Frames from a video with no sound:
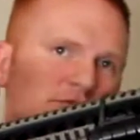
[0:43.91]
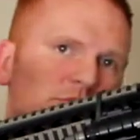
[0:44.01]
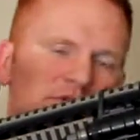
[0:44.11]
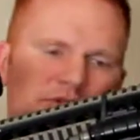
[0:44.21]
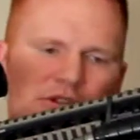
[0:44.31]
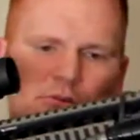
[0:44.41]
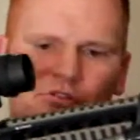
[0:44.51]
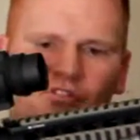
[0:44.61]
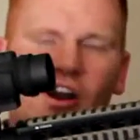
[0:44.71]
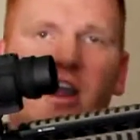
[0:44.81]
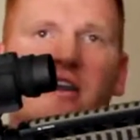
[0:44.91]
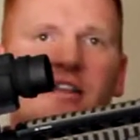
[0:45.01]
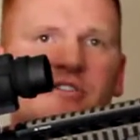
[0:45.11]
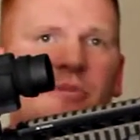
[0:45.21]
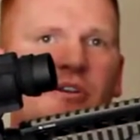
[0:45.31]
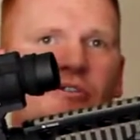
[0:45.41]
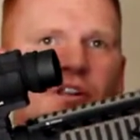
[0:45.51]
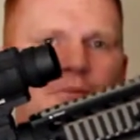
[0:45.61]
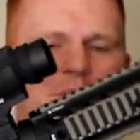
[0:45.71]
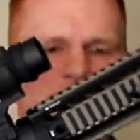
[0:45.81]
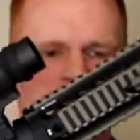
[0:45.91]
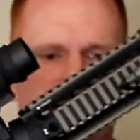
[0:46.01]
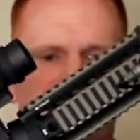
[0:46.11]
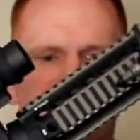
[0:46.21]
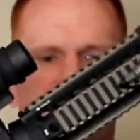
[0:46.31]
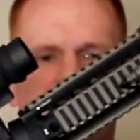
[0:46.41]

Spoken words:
These won't fire. That's going to be real important for